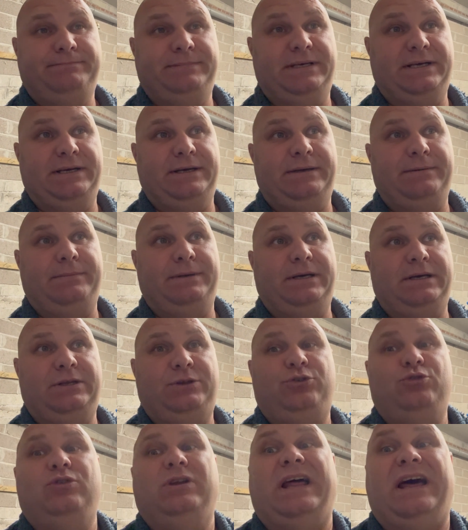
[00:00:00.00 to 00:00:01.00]
a
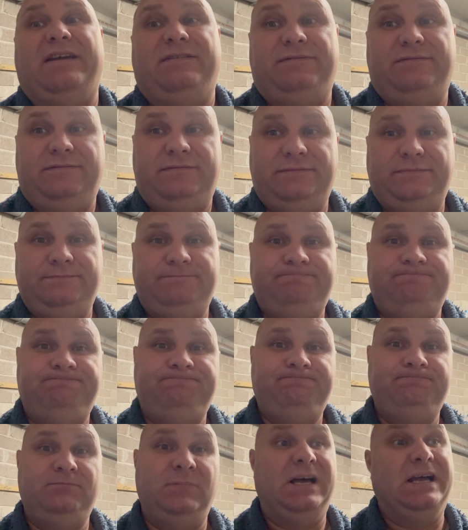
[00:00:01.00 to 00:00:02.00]
new life
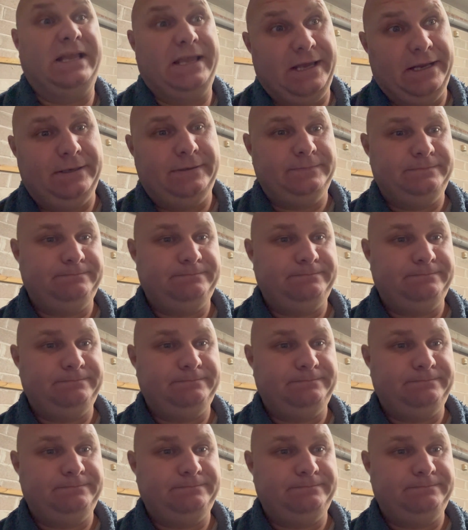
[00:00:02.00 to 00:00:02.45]
again.